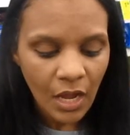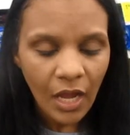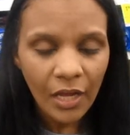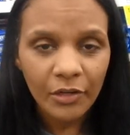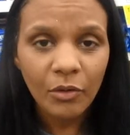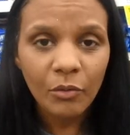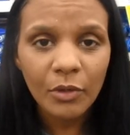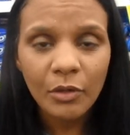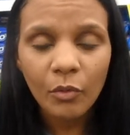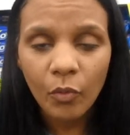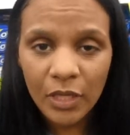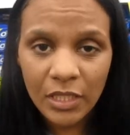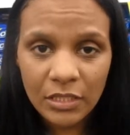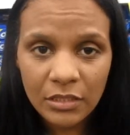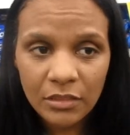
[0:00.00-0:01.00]
I don't want to
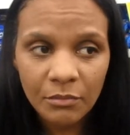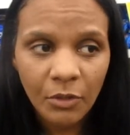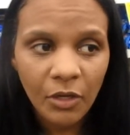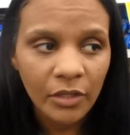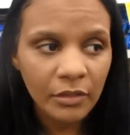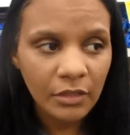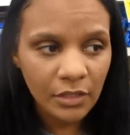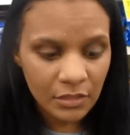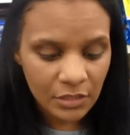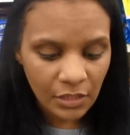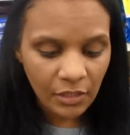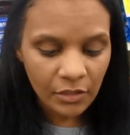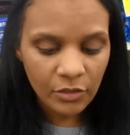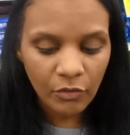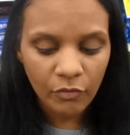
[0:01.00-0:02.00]
waste them on things that
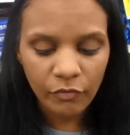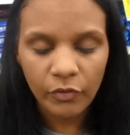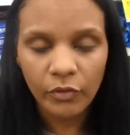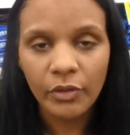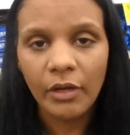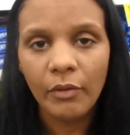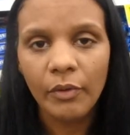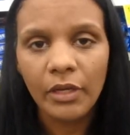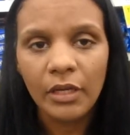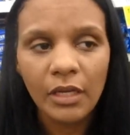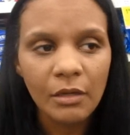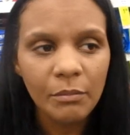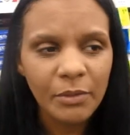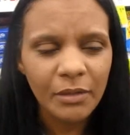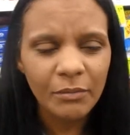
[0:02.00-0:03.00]
I don't feel that we
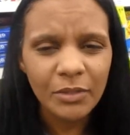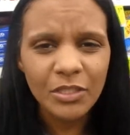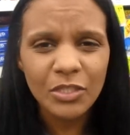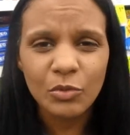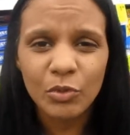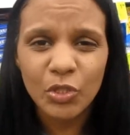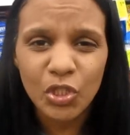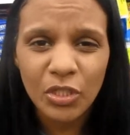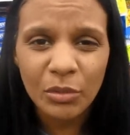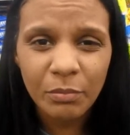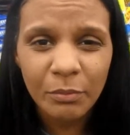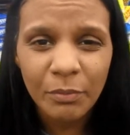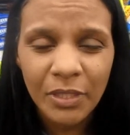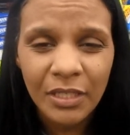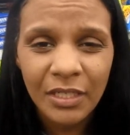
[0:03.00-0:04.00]
need, but I'm going to switch it up a
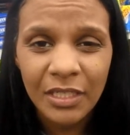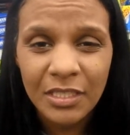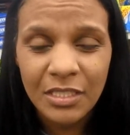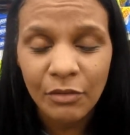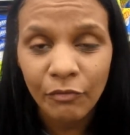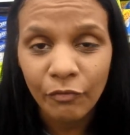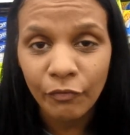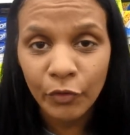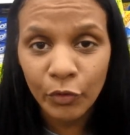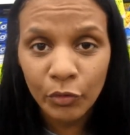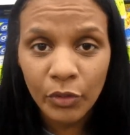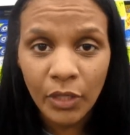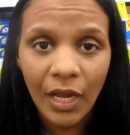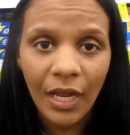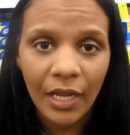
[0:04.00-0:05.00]
bit and get some
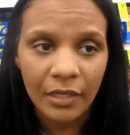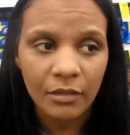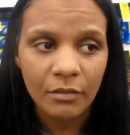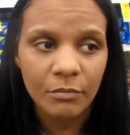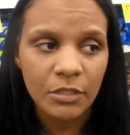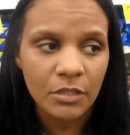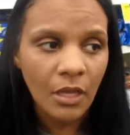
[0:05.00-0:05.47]
food items.